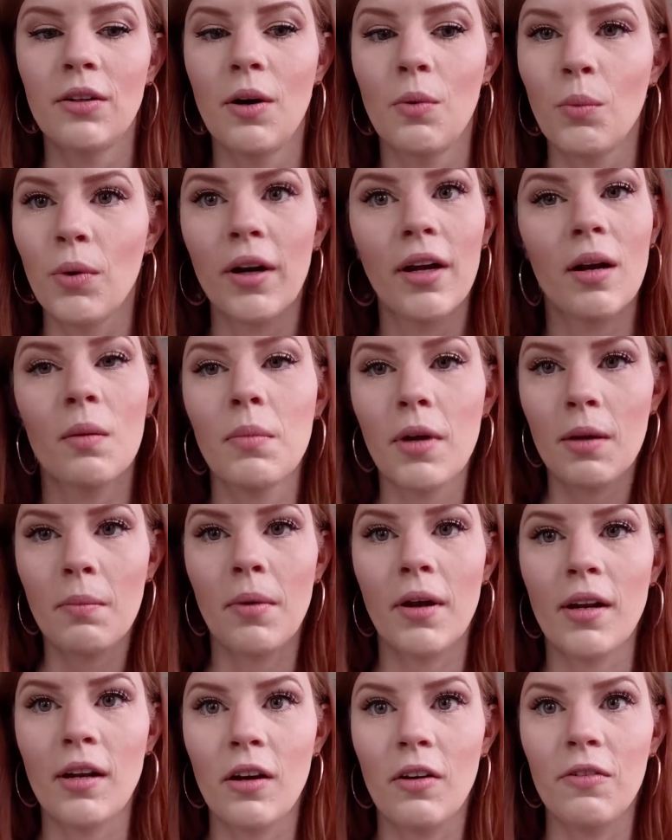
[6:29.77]
and we're going to make
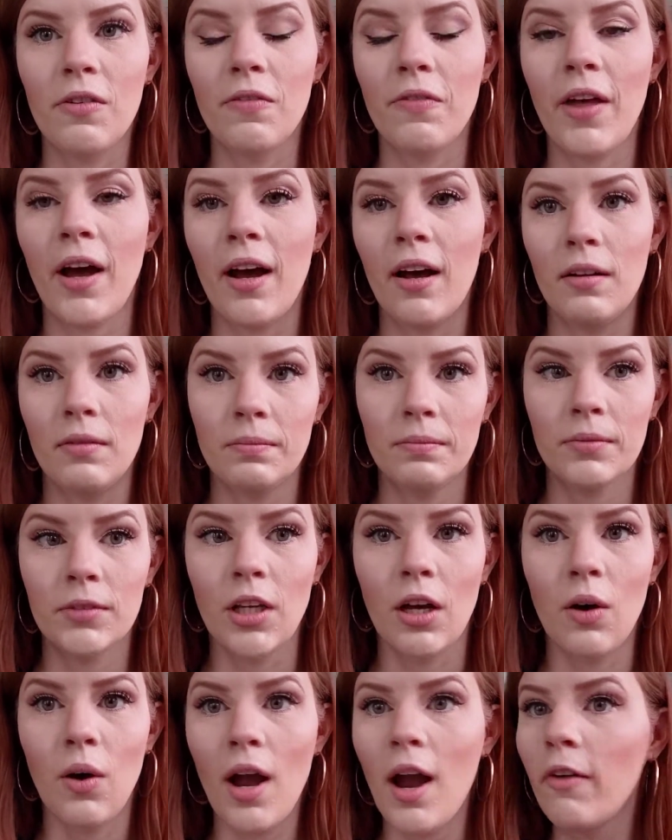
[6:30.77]
money off of that.
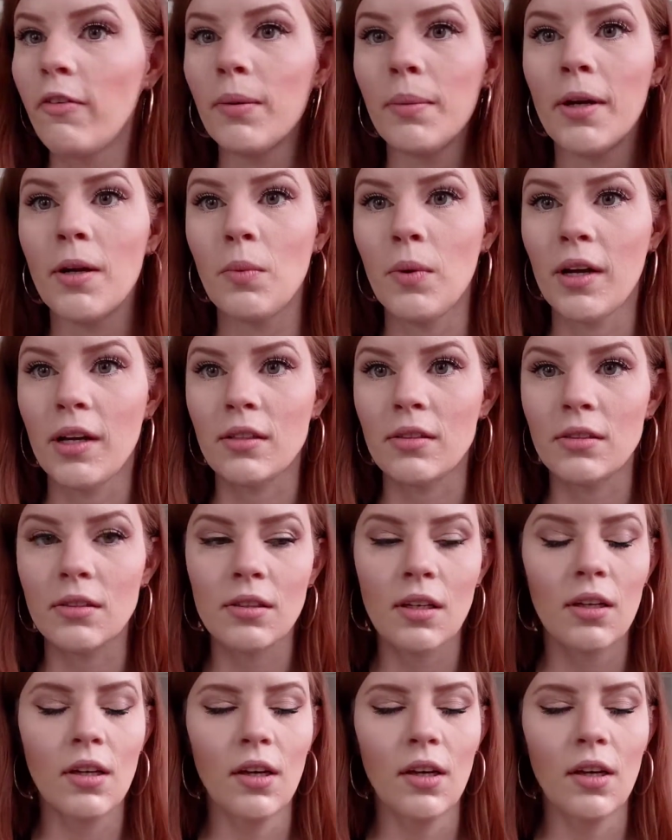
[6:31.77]
So everybody wins.